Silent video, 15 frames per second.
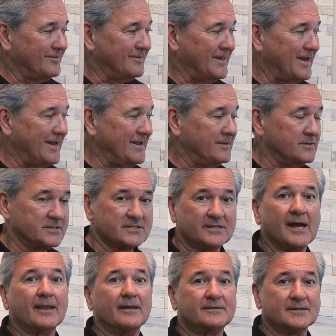They
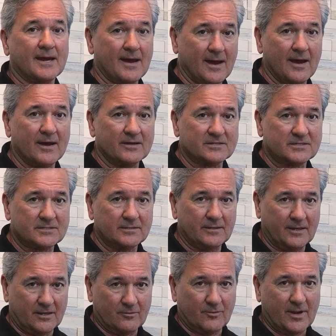sell it to us
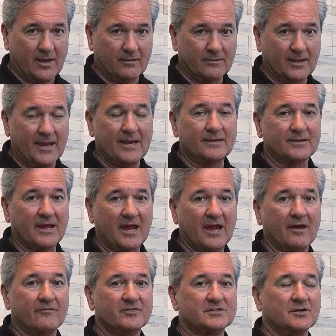at around
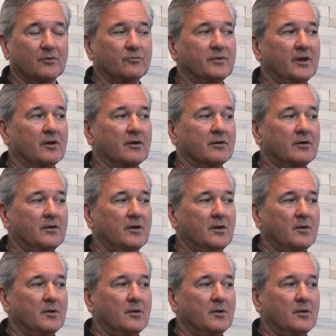8.5. So their